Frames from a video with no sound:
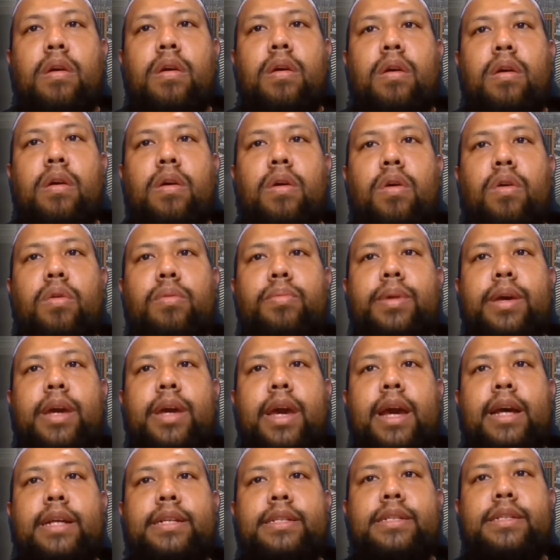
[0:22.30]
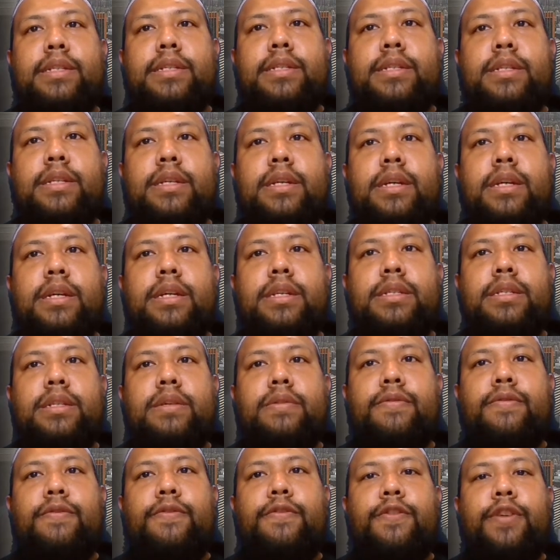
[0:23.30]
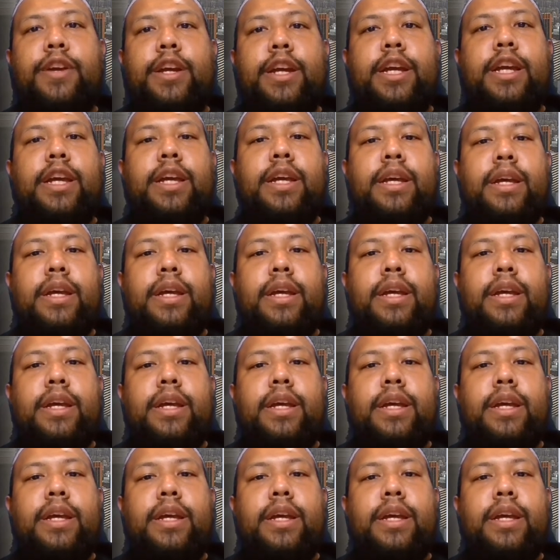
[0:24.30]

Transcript: OBS is a free